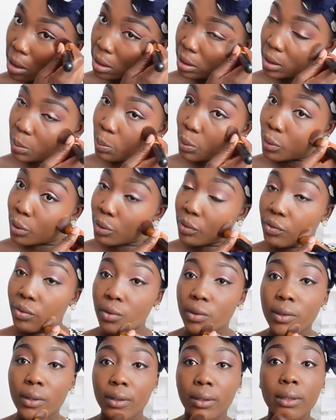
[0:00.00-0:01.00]
is
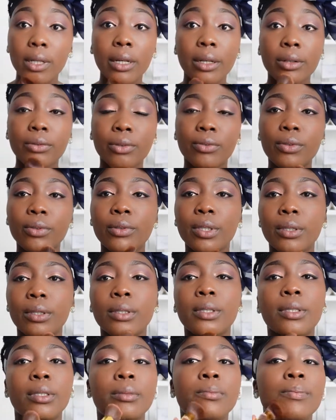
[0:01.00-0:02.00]
beautiful enough
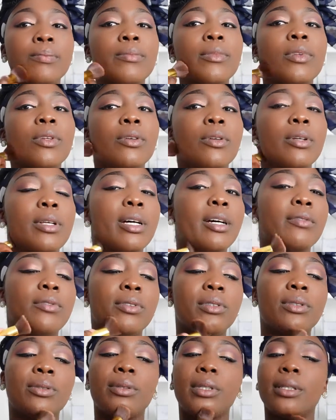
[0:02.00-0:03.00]
you don't have
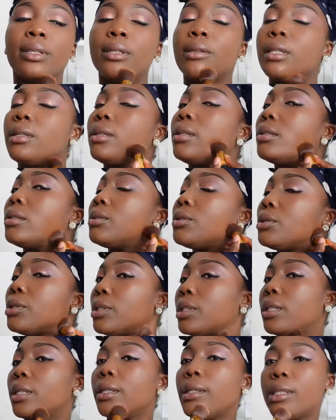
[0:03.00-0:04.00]
to do anything to
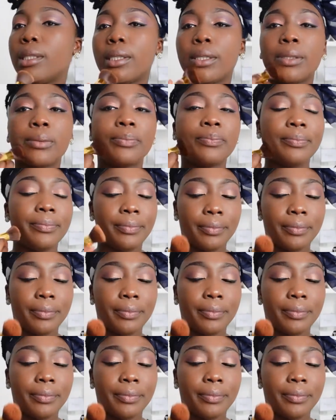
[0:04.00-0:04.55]
change it.